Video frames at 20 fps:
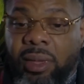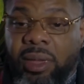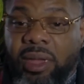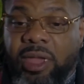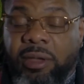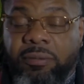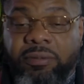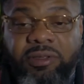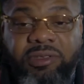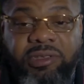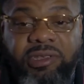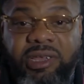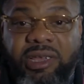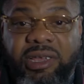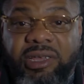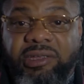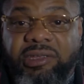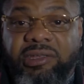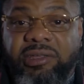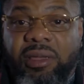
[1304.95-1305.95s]
it was
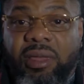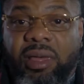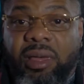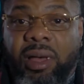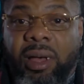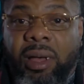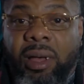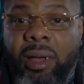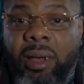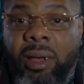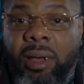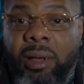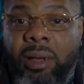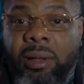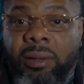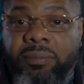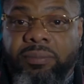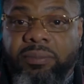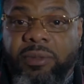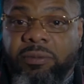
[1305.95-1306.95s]
just
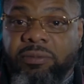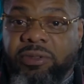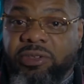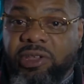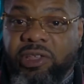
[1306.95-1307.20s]
uh, it was